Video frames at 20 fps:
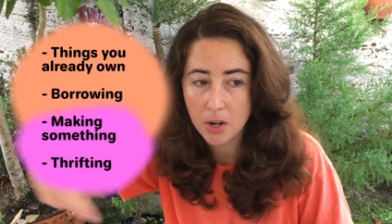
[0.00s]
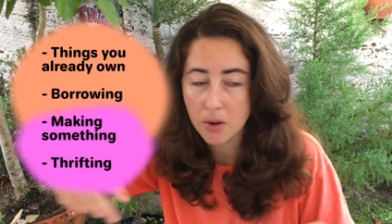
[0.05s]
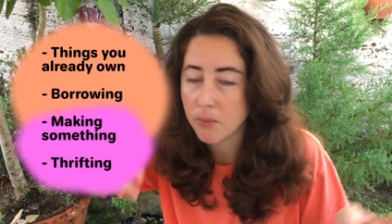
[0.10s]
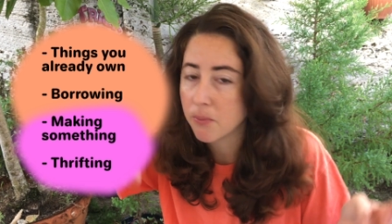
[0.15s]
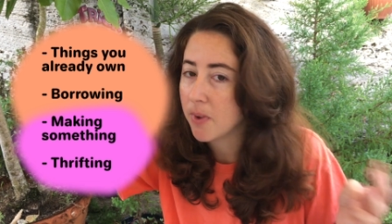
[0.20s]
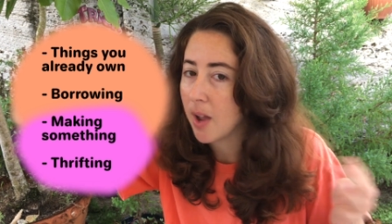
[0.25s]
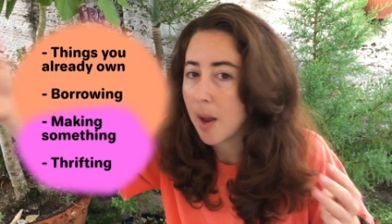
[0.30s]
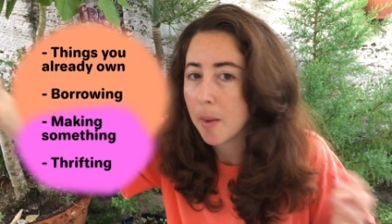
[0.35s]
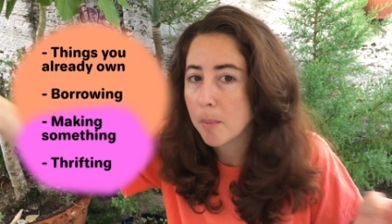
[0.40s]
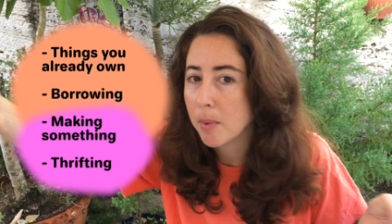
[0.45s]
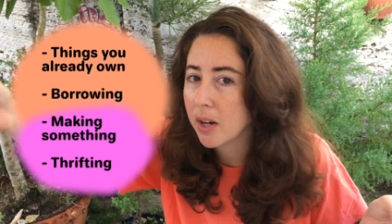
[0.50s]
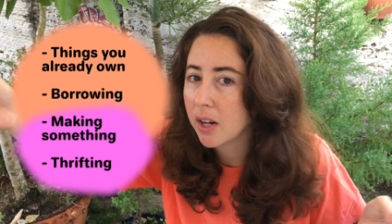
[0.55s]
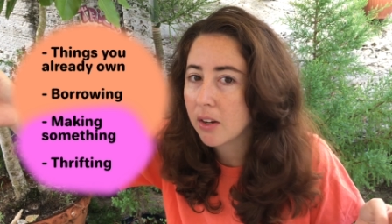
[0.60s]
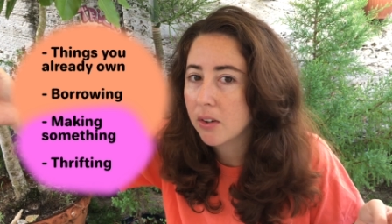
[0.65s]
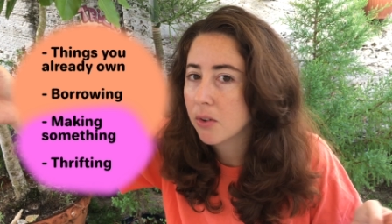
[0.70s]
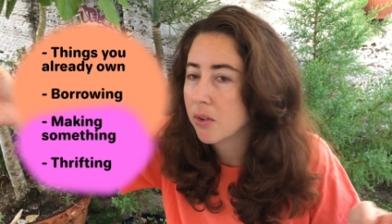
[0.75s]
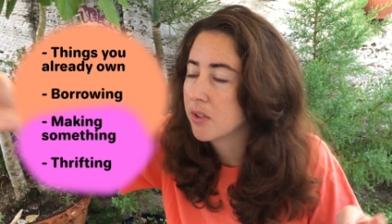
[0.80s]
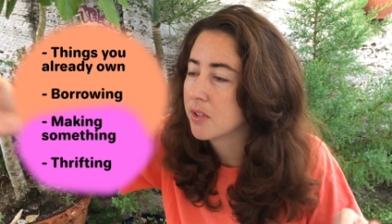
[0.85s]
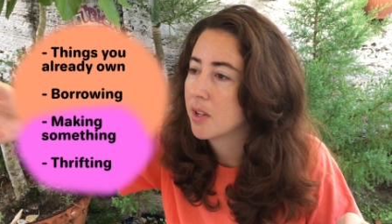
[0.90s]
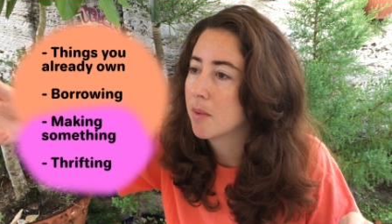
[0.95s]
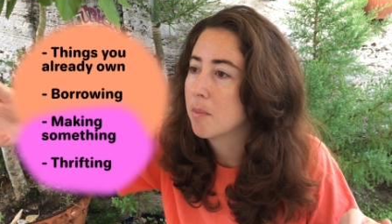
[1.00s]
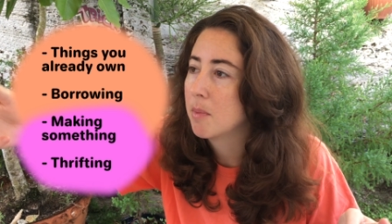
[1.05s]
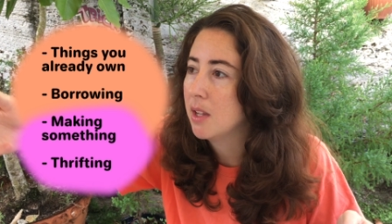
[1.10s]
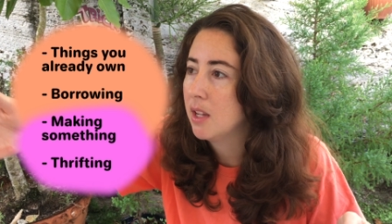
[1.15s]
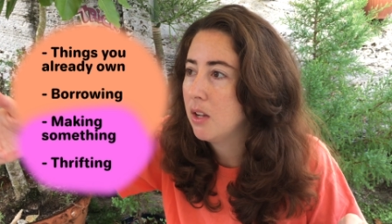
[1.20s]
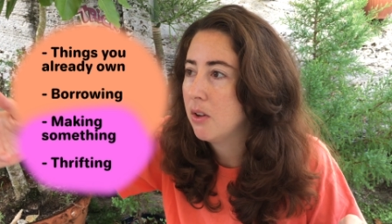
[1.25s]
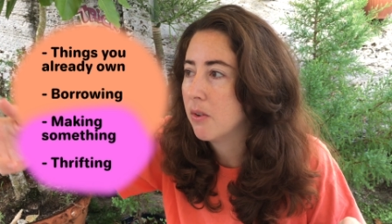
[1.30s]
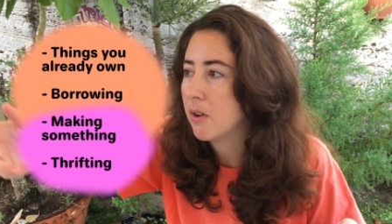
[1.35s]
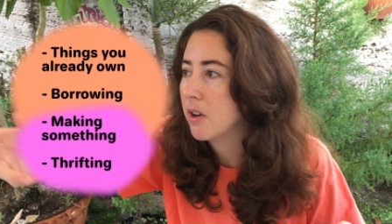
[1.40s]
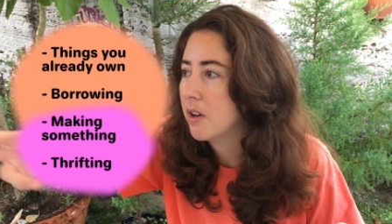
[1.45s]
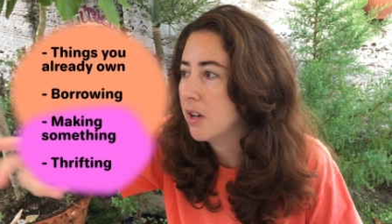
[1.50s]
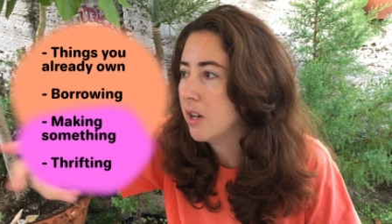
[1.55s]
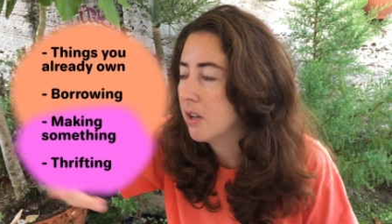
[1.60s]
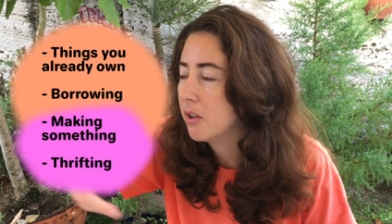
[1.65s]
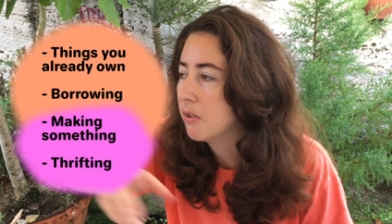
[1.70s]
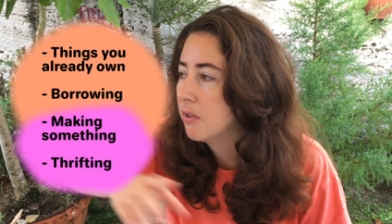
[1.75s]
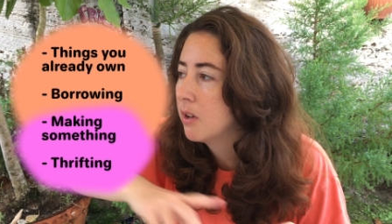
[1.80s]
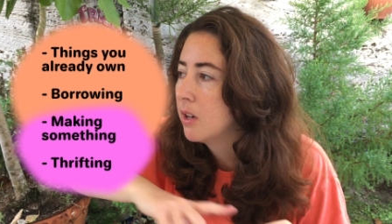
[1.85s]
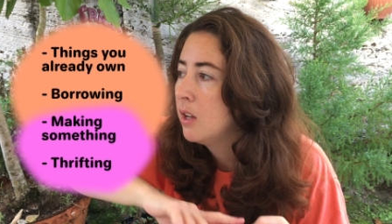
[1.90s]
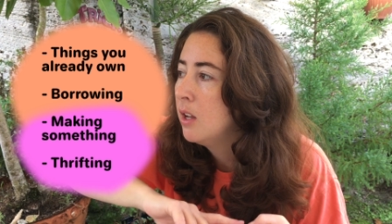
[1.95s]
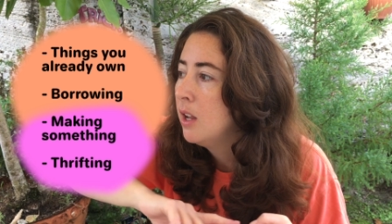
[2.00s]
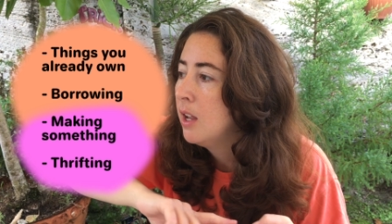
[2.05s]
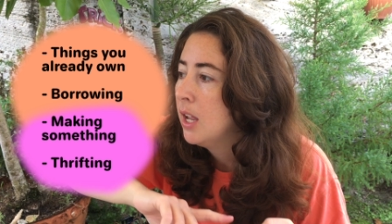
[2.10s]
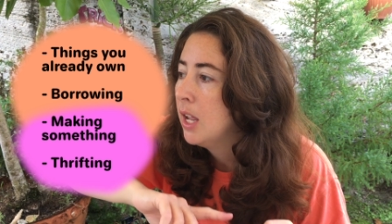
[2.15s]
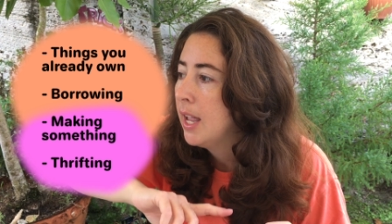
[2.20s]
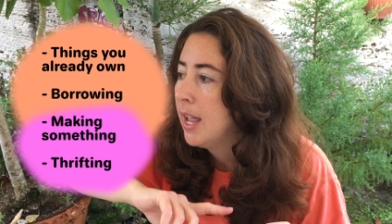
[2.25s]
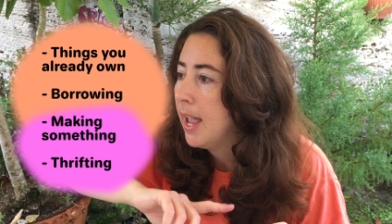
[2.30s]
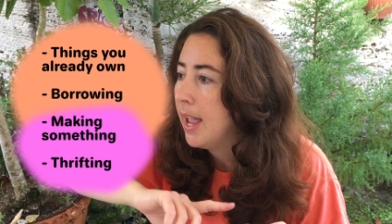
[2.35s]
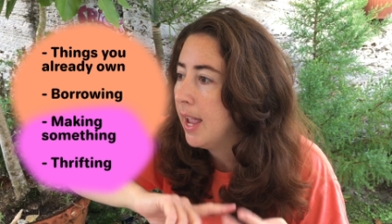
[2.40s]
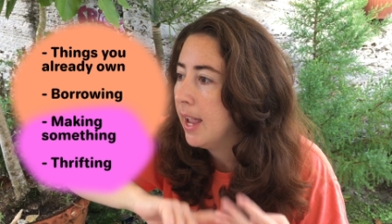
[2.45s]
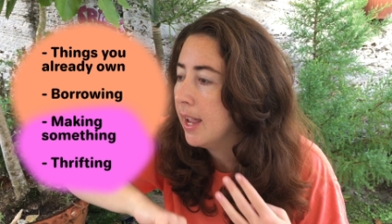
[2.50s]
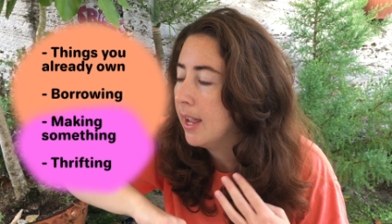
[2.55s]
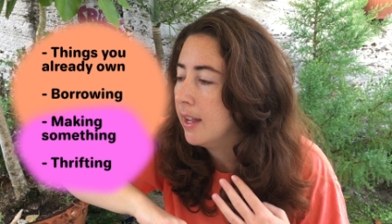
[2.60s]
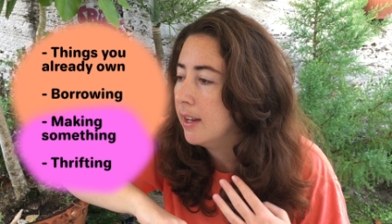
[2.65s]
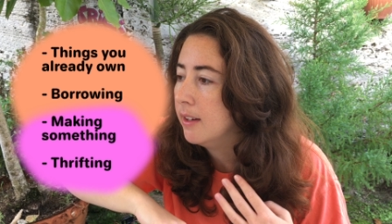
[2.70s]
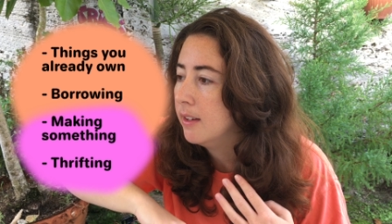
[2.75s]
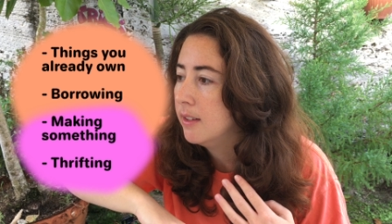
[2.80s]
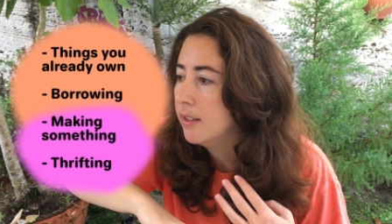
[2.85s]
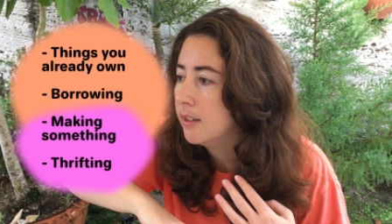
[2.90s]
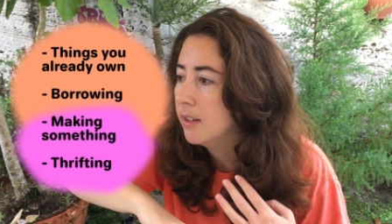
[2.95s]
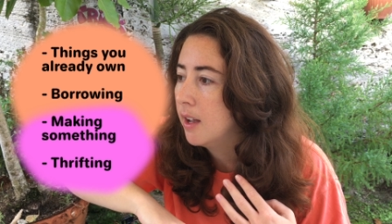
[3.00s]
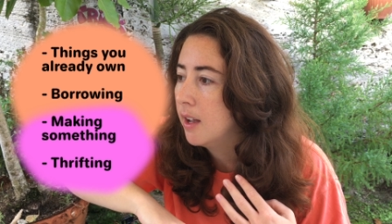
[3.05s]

fabric or something you already own, and